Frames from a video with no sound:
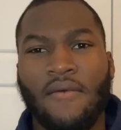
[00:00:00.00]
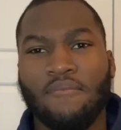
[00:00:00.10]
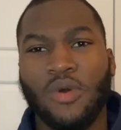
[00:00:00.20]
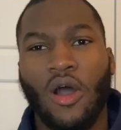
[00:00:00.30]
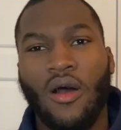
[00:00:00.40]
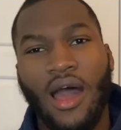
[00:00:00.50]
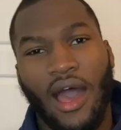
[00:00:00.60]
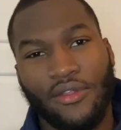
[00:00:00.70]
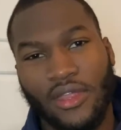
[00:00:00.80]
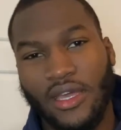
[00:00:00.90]
But
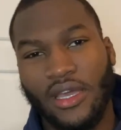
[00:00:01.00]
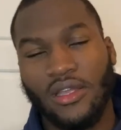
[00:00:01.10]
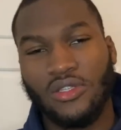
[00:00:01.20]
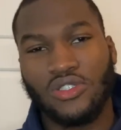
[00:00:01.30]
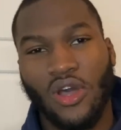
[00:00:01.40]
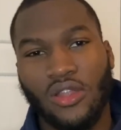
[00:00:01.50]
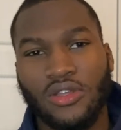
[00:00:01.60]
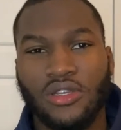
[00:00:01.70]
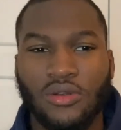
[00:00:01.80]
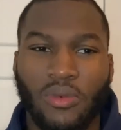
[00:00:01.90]
I think in
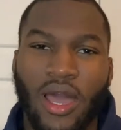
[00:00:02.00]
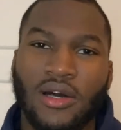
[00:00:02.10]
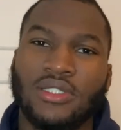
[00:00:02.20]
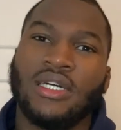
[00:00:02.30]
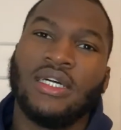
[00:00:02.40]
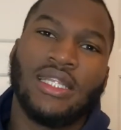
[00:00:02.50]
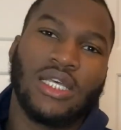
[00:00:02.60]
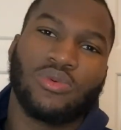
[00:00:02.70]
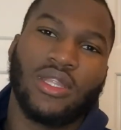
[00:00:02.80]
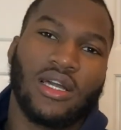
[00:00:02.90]
Scotland and Wales,
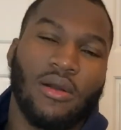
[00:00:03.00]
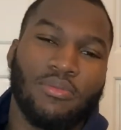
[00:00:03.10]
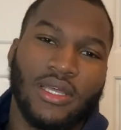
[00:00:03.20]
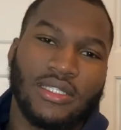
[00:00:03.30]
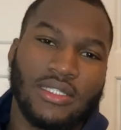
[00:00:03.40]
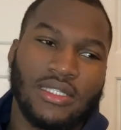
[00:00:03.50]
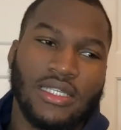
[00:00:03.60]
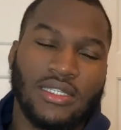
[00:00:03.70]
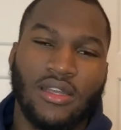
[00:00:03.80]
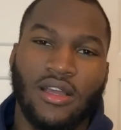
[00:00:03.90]
that's where the complacency
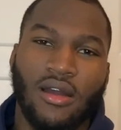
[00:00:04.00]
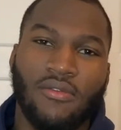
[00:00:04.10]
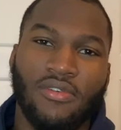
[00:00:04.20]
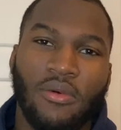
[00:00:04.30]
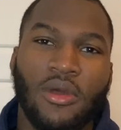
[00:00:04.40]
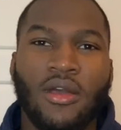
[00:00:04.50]
is going to come from,